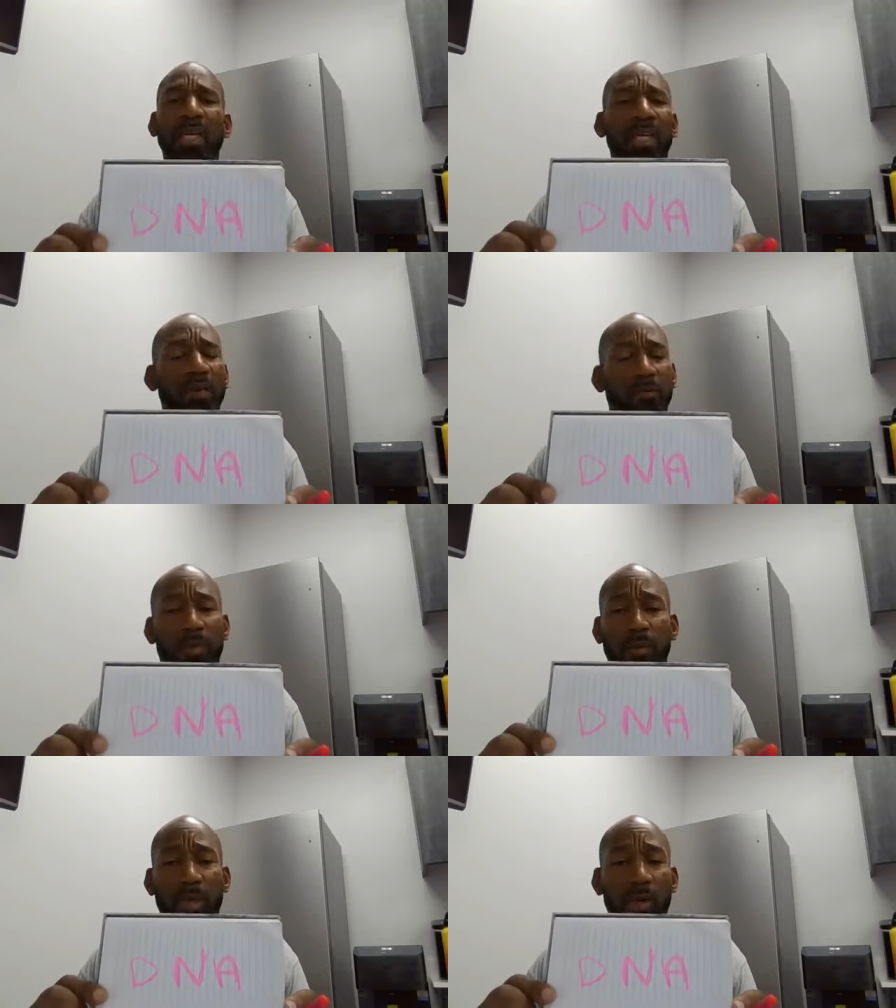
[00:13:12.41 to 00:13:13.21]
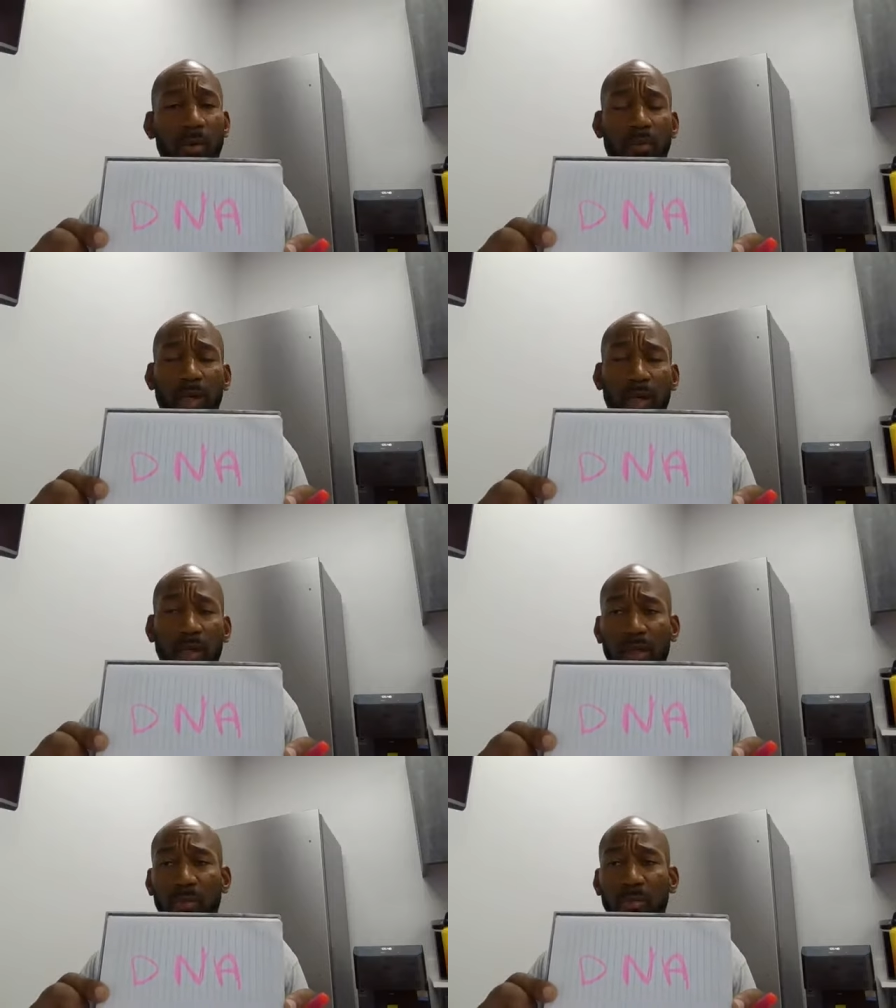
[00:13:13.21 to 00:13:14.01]
He didn't really want to go. Uh,
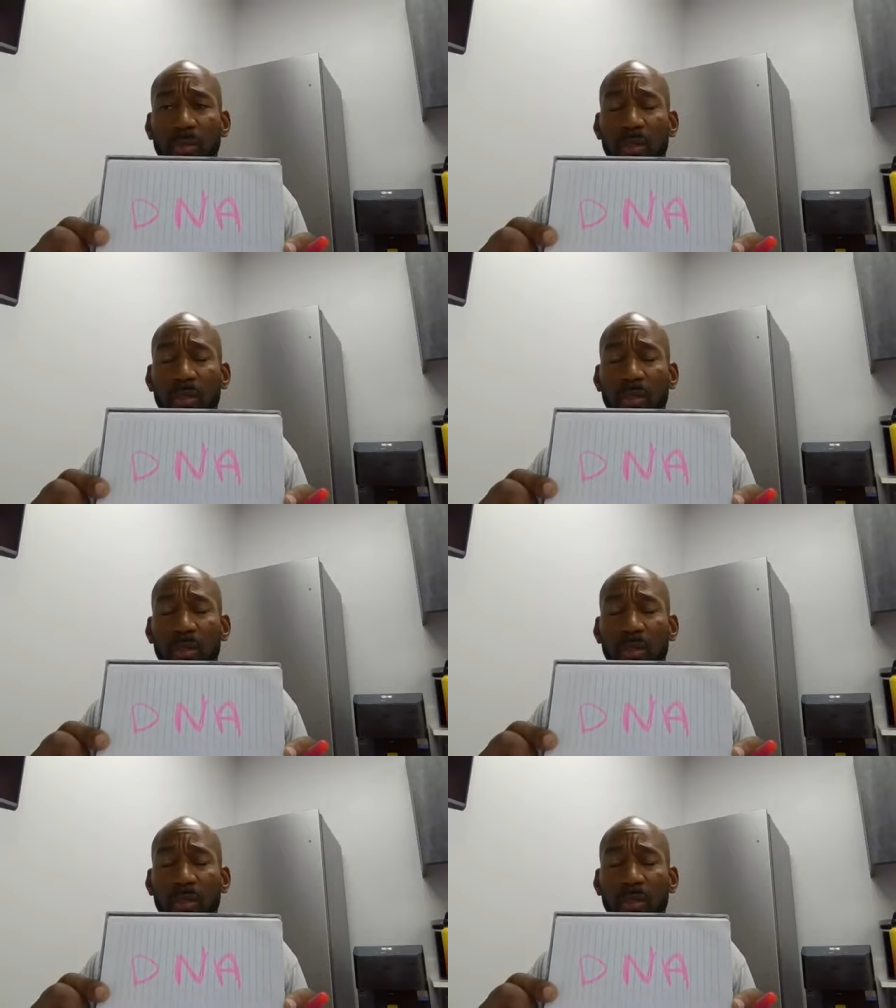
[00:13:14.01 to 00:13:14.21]
you know,